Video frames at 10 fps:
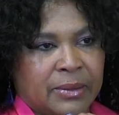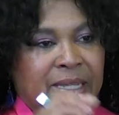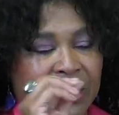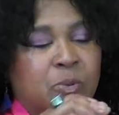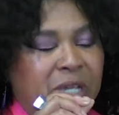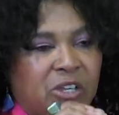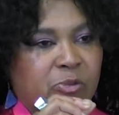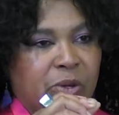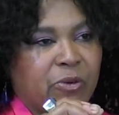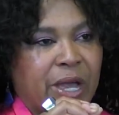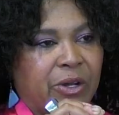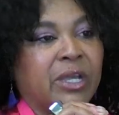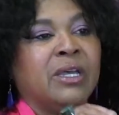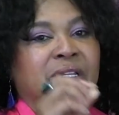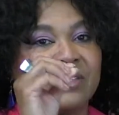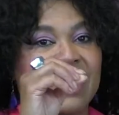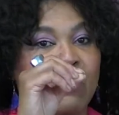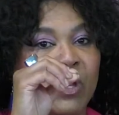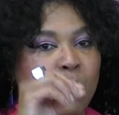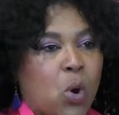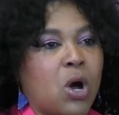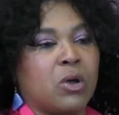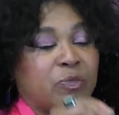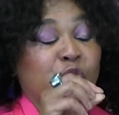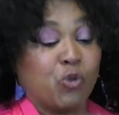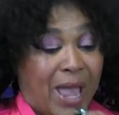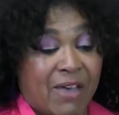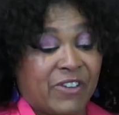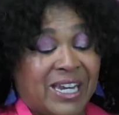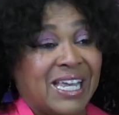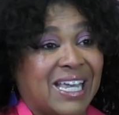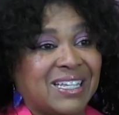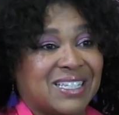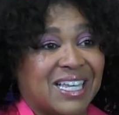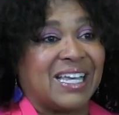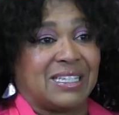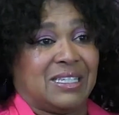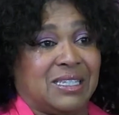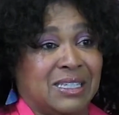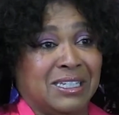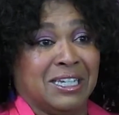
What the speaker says: That's what keeps me grounded, is that gravity exists.